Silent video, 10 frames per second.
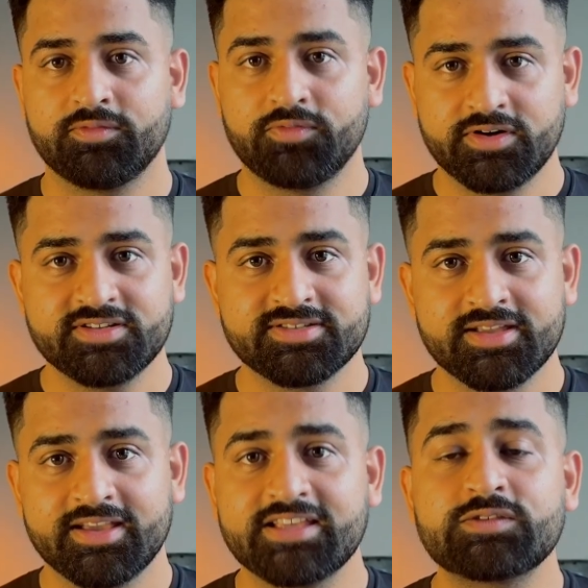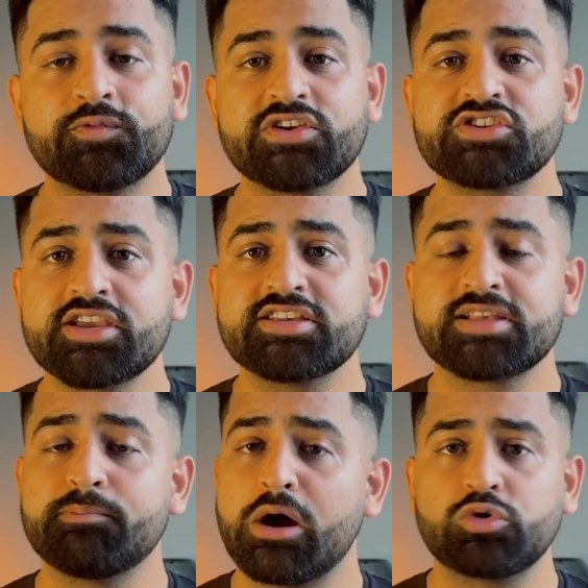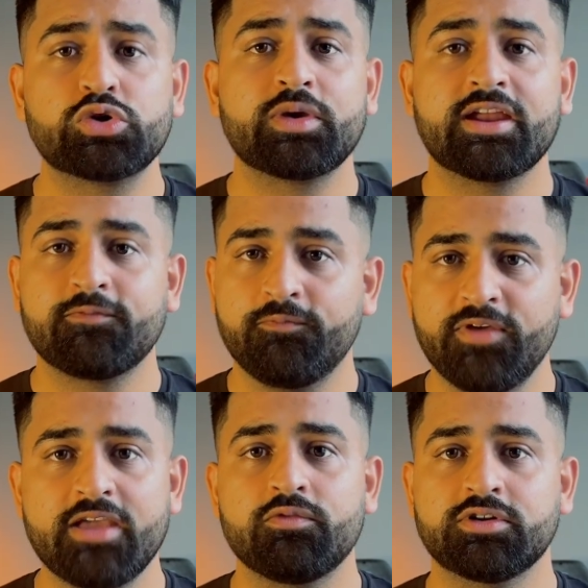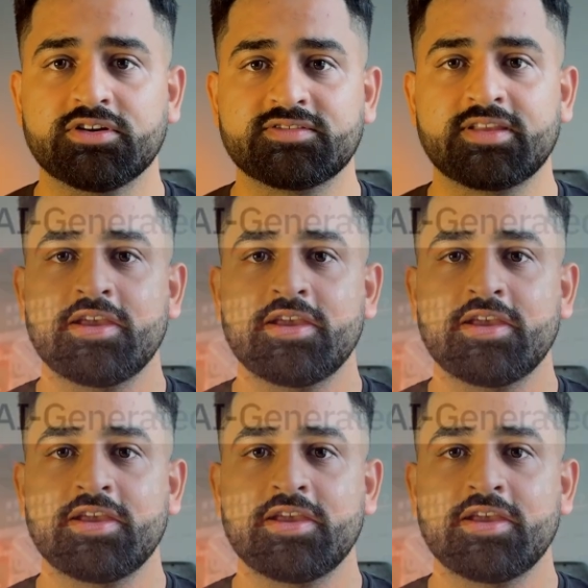First is phishing is about to get way worse.